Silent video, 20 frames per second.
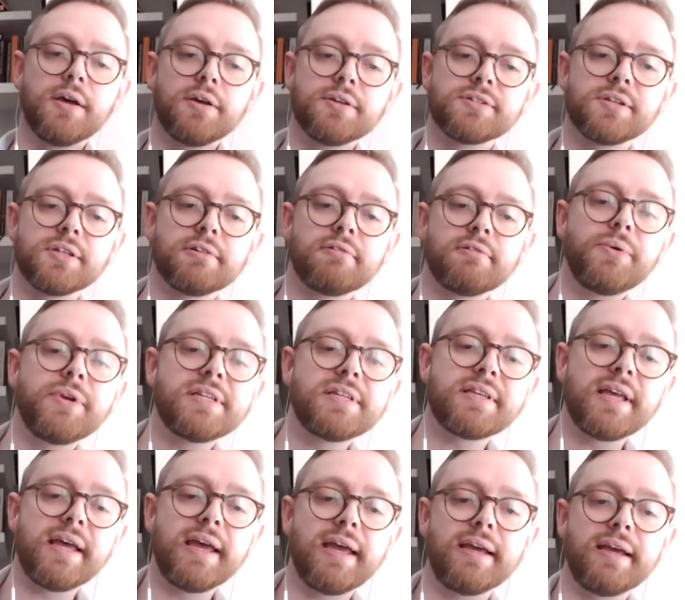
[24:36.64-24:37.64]
So they're only
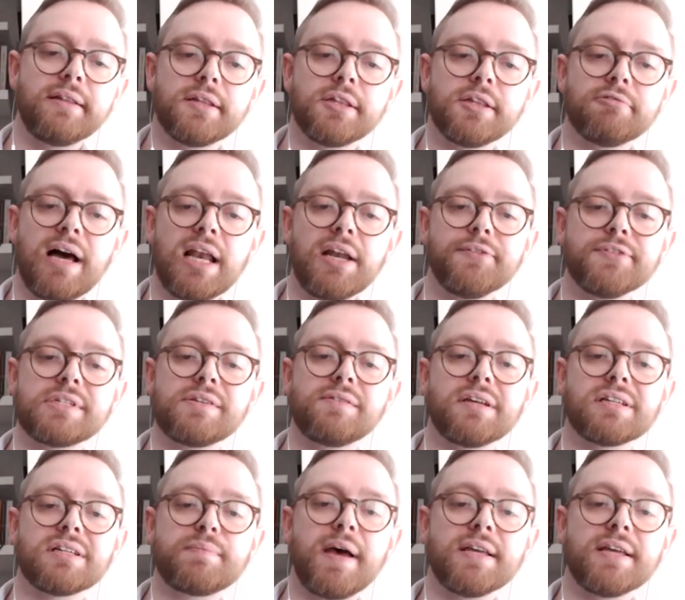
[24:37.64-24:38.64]
saying that the relevance of
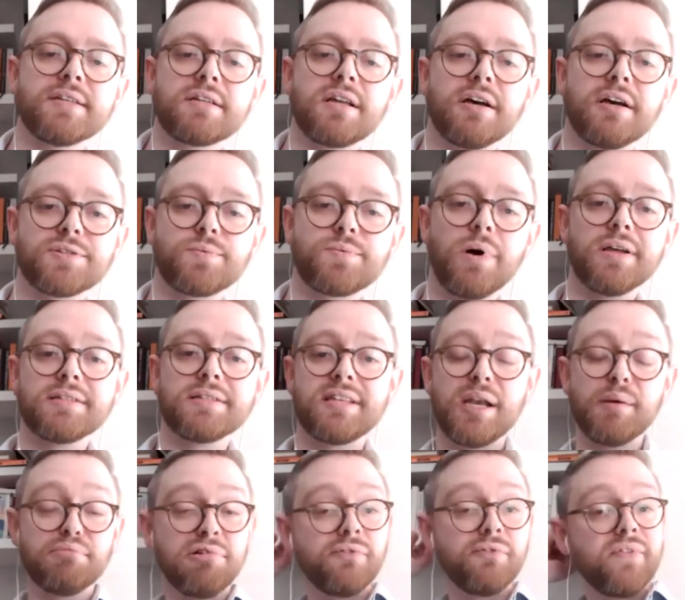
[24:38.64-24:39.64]
the asbestos was that
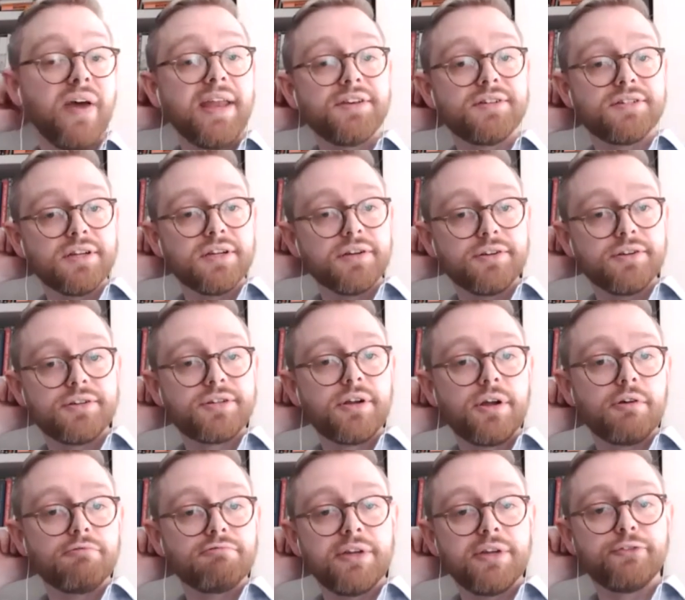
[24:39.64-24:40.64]
it prevented
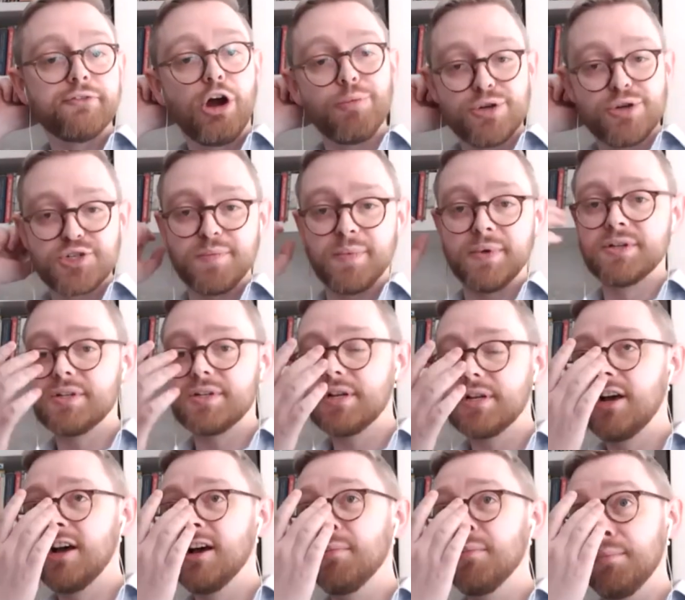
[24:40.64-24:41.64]
refurbishment,
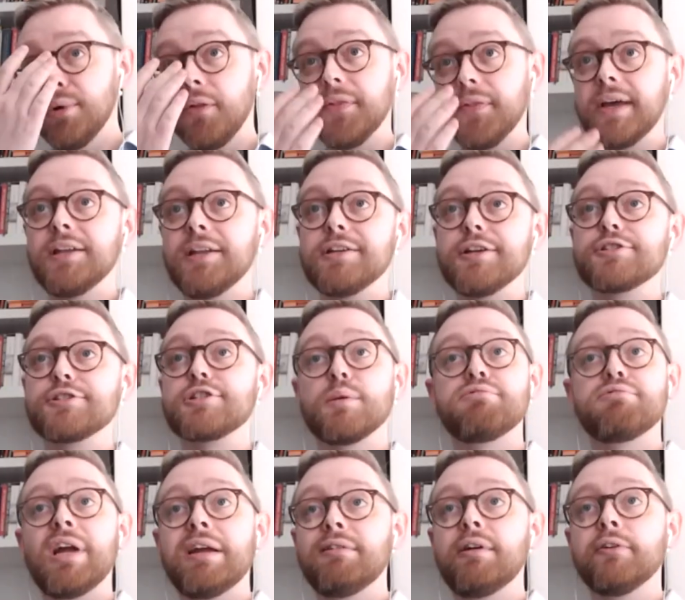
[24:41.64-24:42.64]
but the
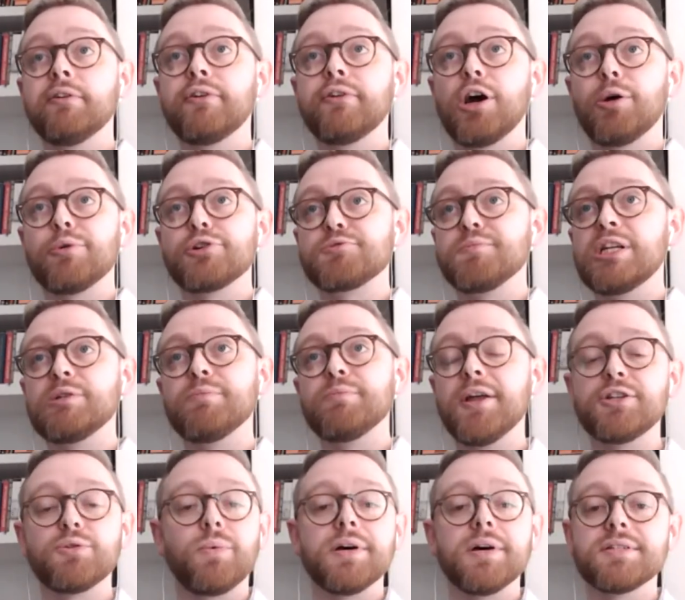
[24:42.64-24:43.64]
condition pre-refurbishment
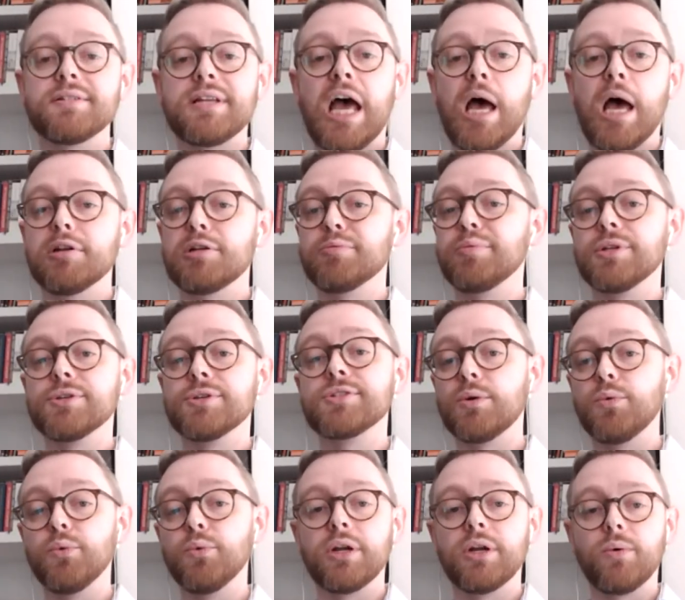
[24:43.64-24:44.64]
meant it wasn't habitable,
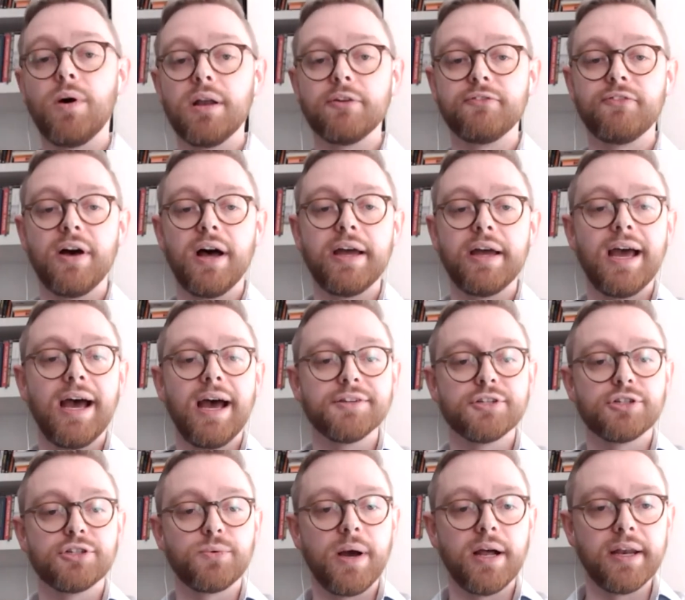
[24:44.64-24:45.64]
so wouldn't qualify as
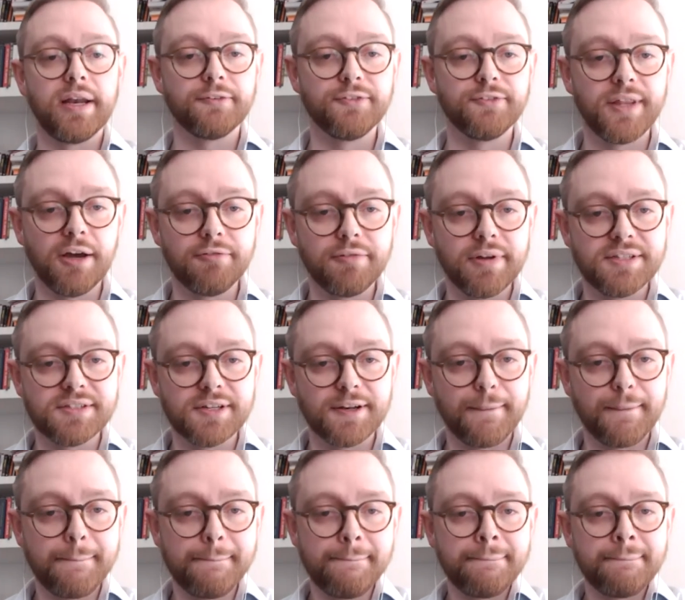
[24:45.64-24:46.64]
a dwelling for that reason.